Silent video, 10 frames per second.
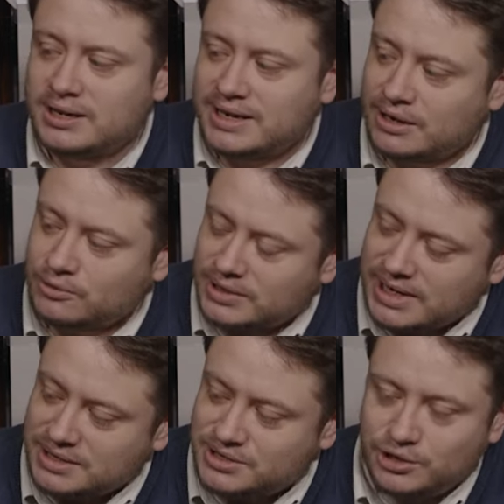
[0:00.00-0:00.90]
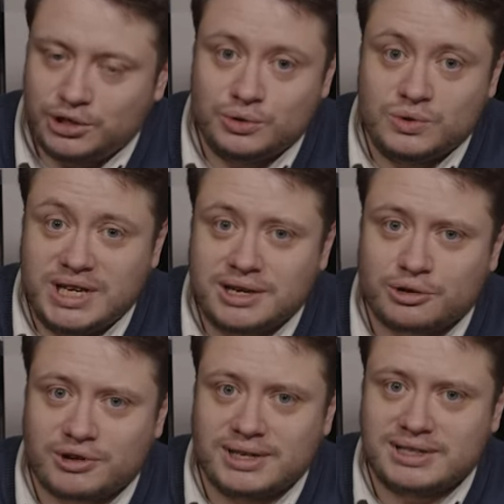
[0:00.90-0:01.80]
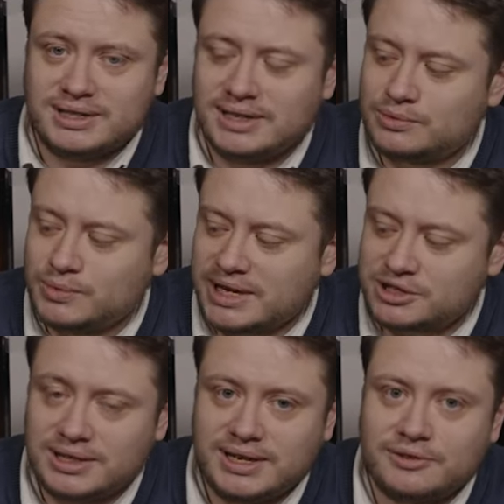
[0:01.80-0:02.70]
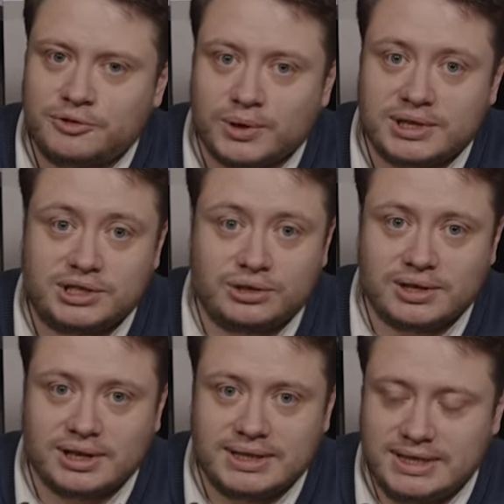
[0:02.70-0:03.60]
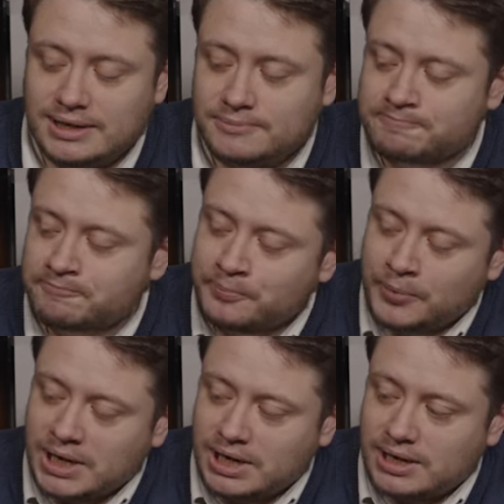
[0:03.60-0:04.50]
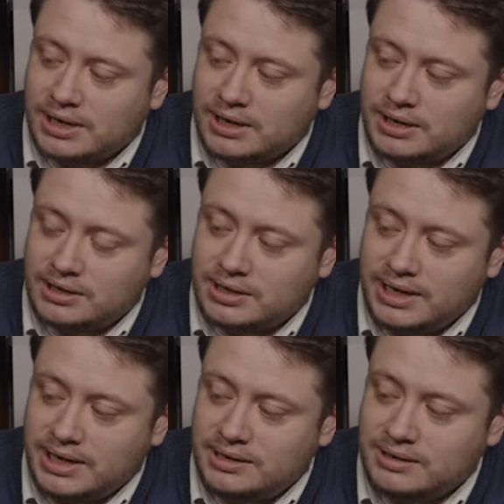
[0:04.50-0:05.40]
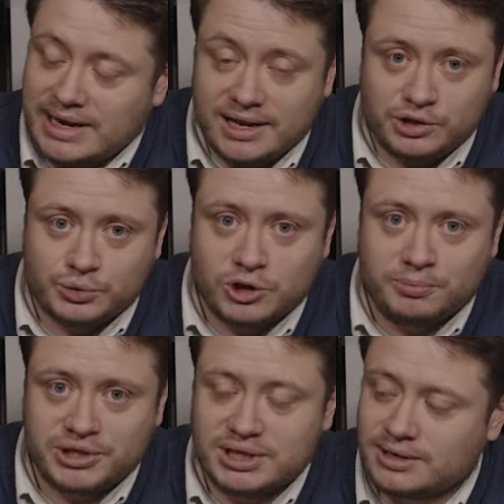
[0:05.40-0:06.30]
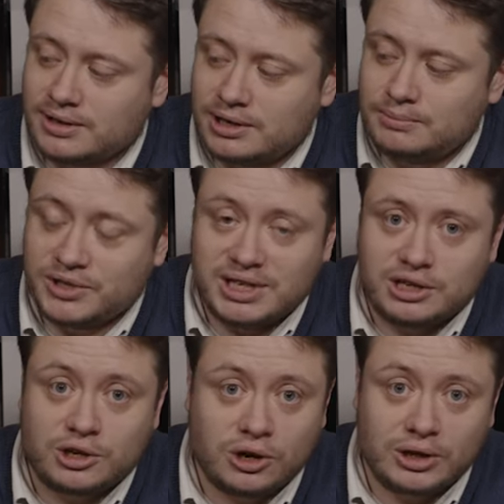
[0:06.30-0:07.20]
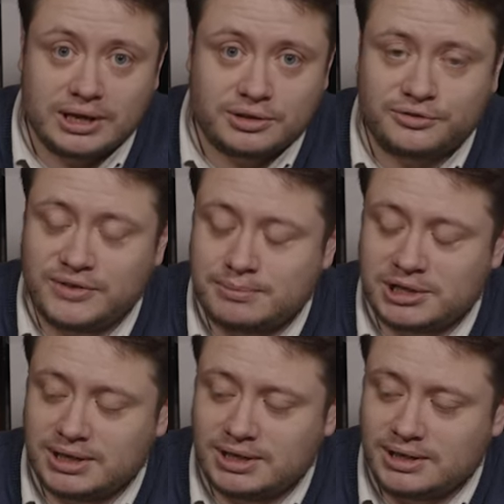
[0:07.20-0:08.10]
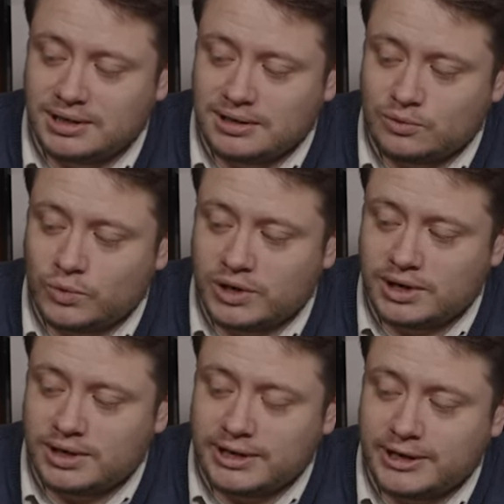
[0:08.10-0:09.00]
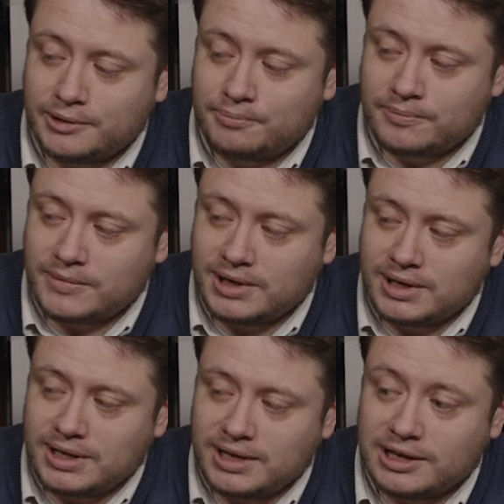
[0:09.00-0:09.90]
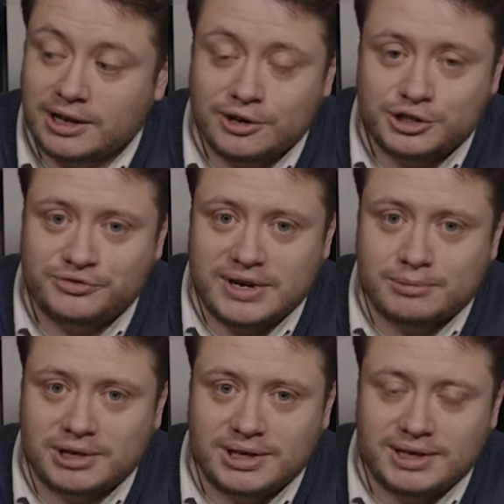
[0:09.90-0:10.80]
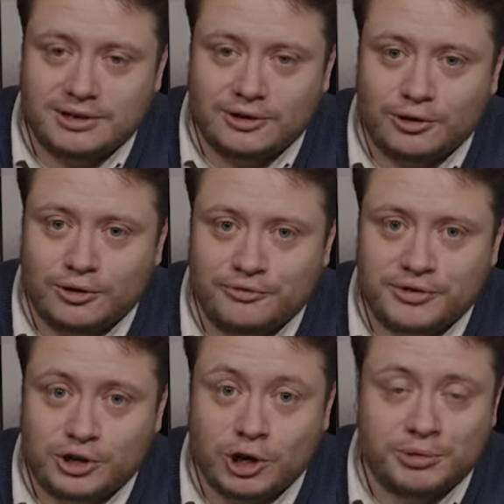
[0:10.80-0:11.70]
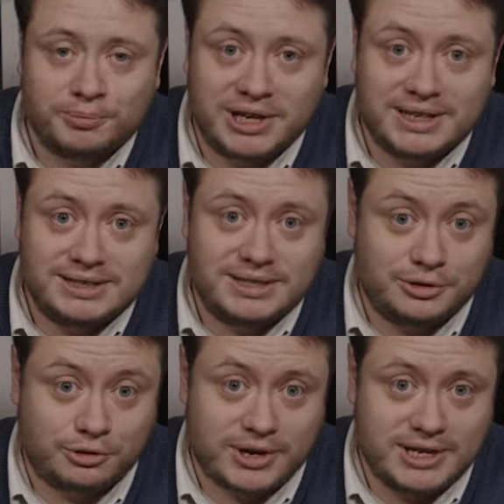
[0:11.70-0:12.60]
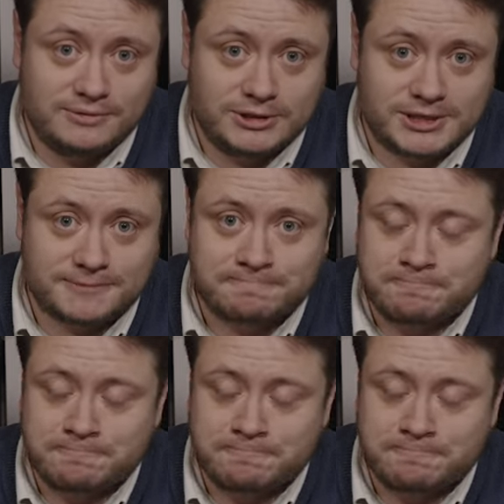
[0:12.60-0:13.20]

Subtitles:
Now, as to who decorated it, we actually have quite a good idea. In Antwerp at the time, the Collert family were a large family of copper plate engravers.